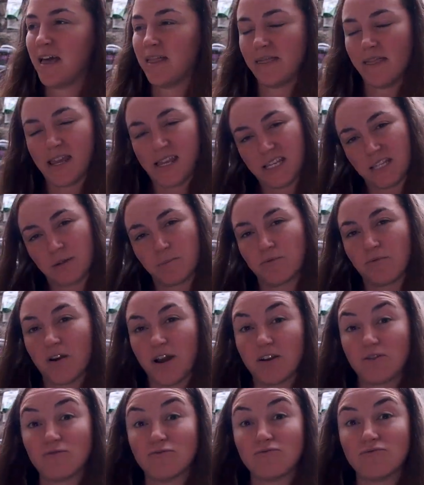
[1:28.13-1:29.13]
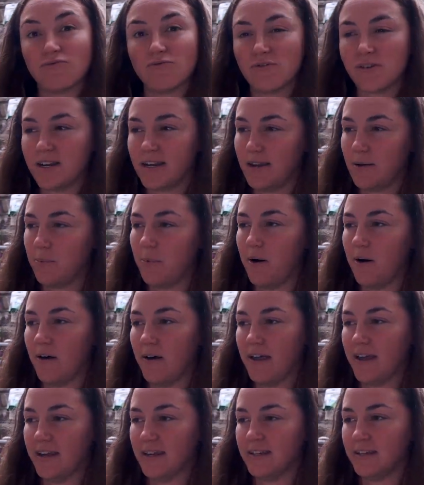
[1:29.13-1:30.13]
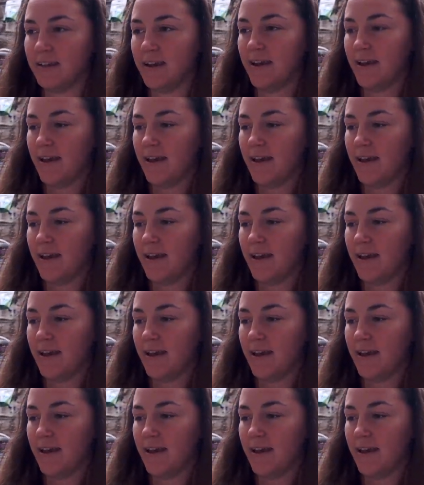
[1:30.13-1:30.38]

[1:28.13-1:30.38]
they spread really wide.